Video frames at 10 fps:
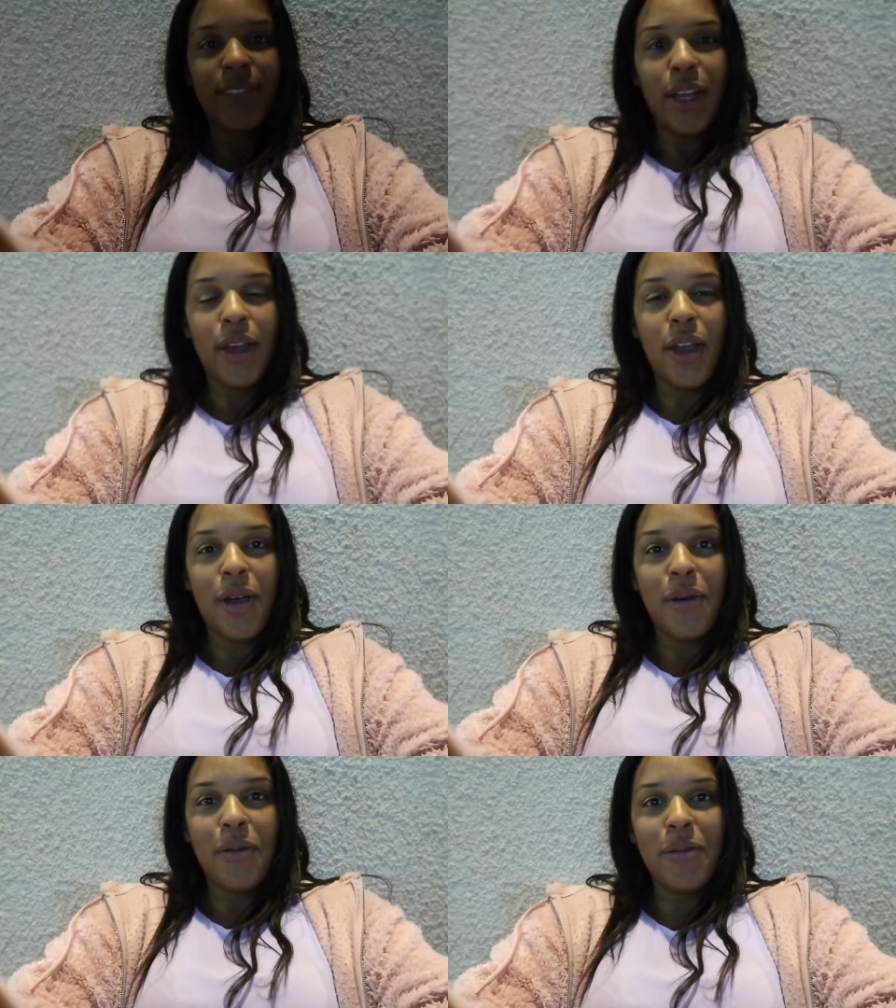
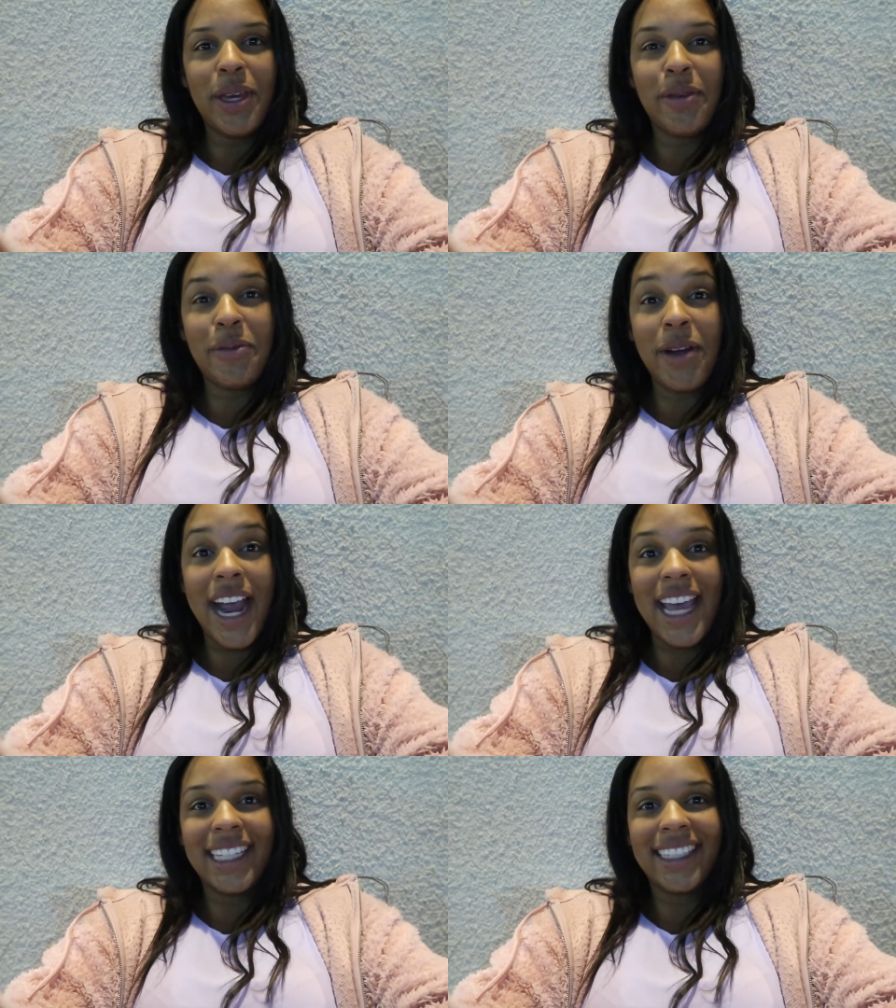we
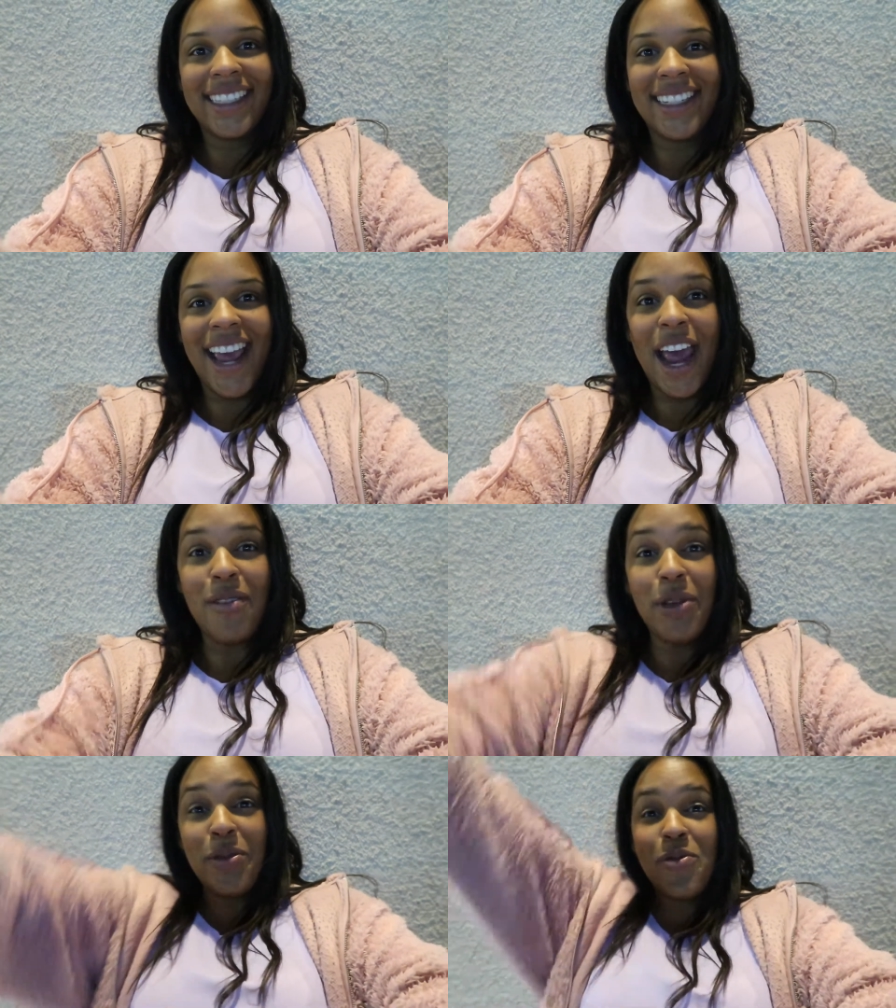raced
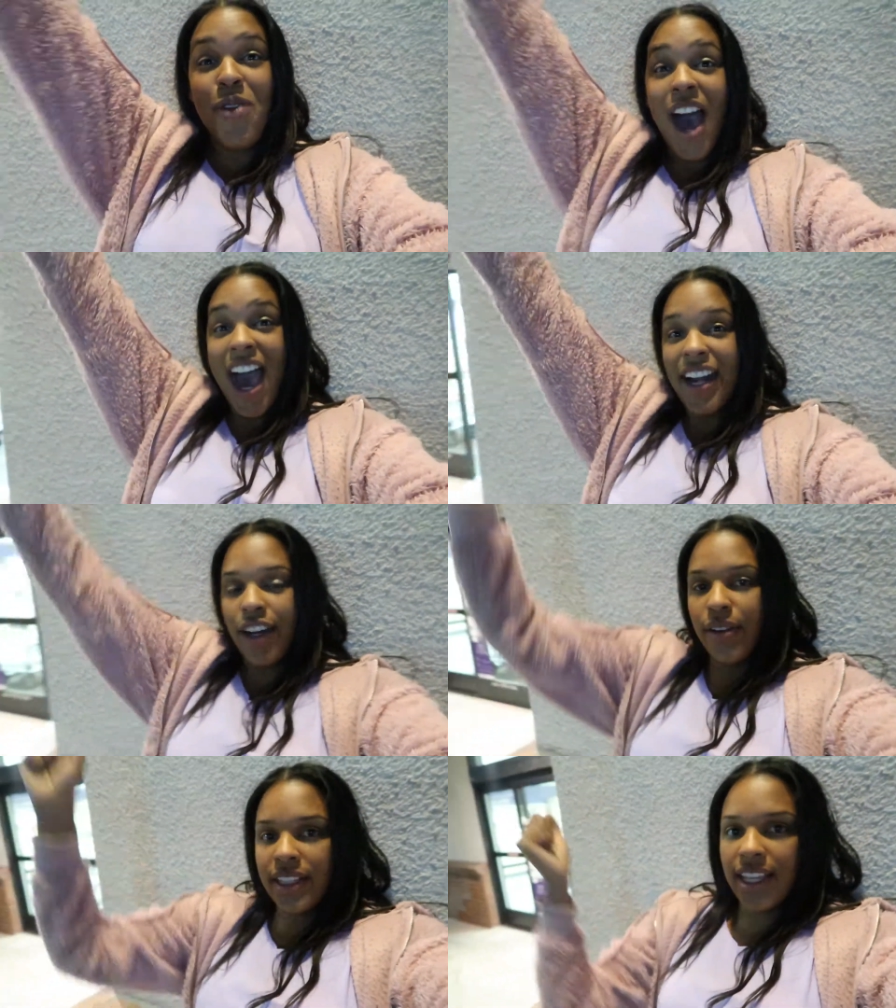and we won.
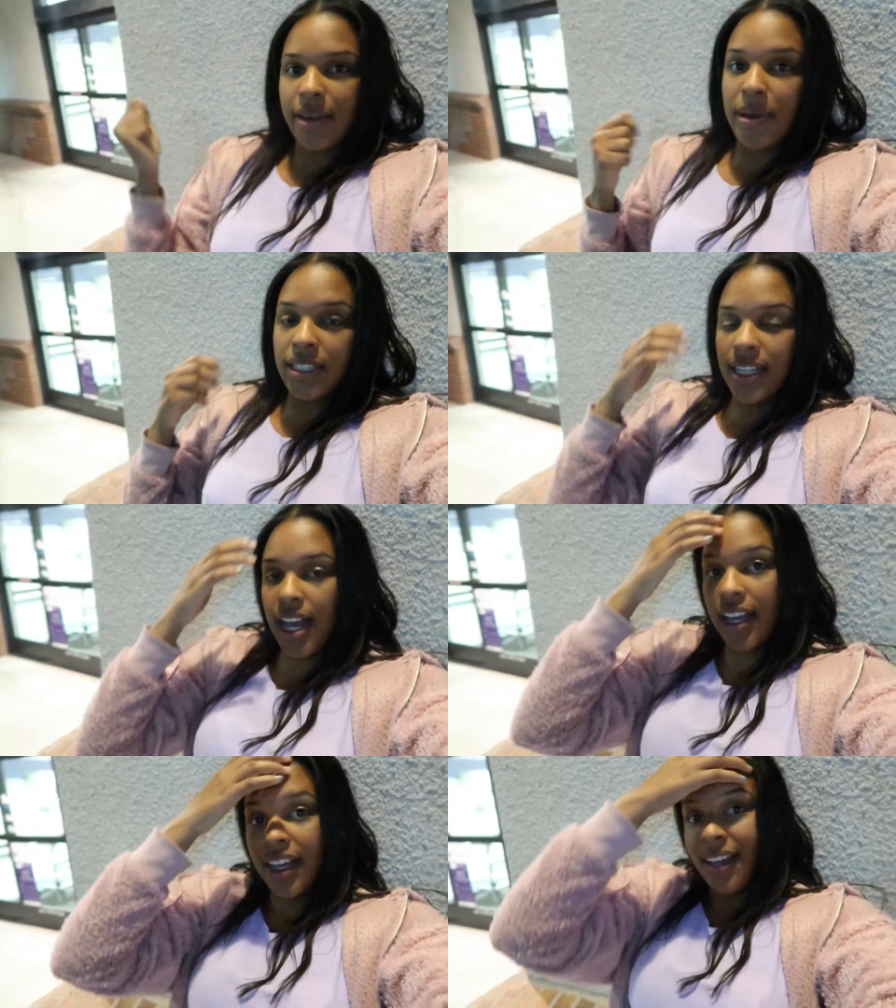No, it's like about to
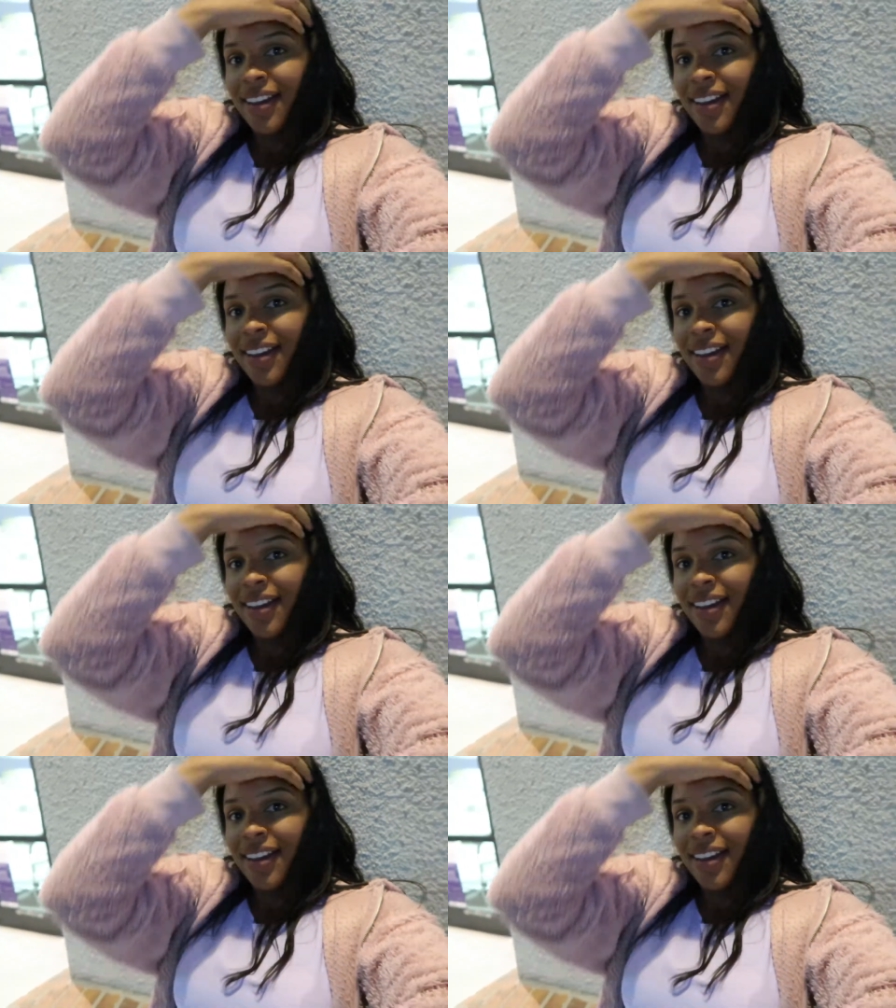die.